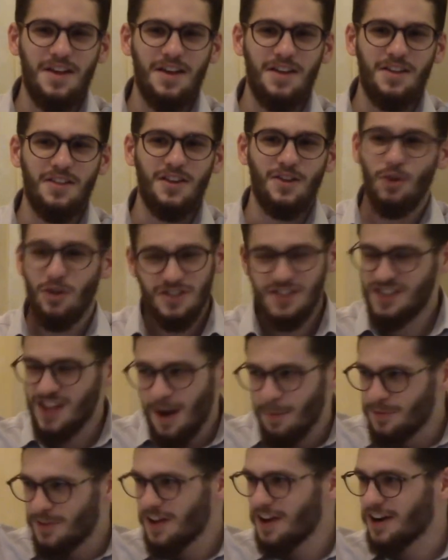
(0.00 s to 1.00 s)
They don't
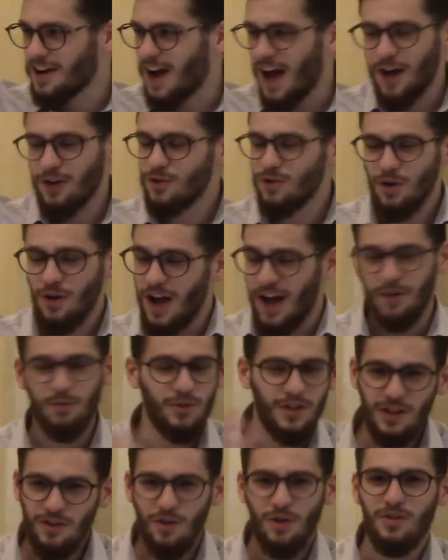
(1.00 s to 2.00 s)
stop there. I don't know. I
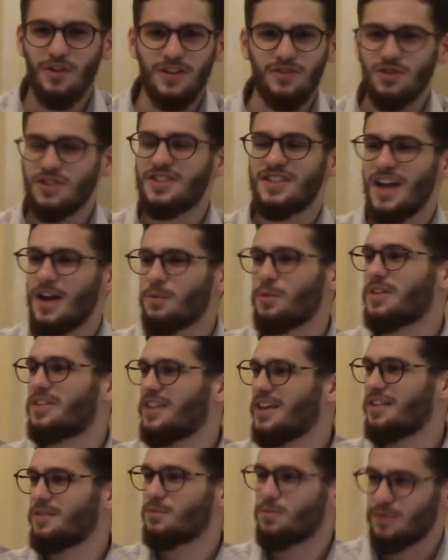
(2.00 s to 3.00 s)
really don't understand
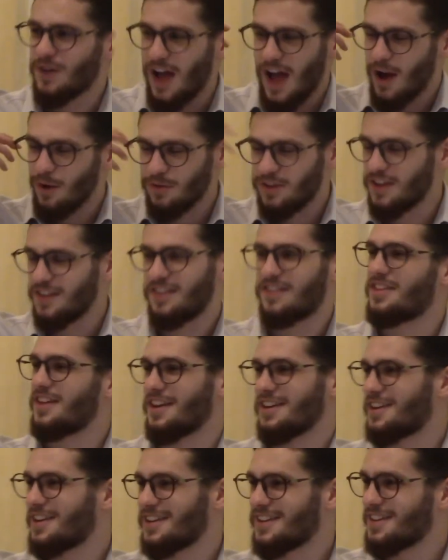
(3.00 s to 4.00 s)
how they
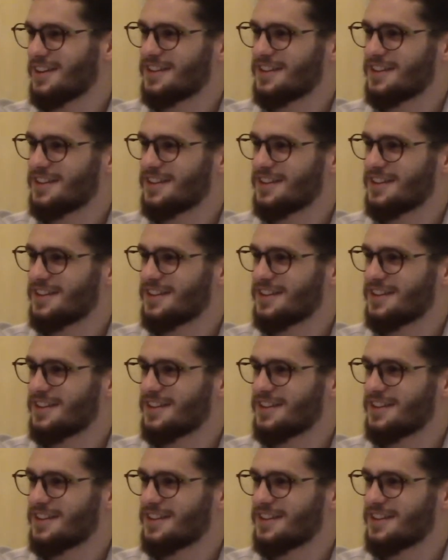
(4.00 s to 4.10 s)
think.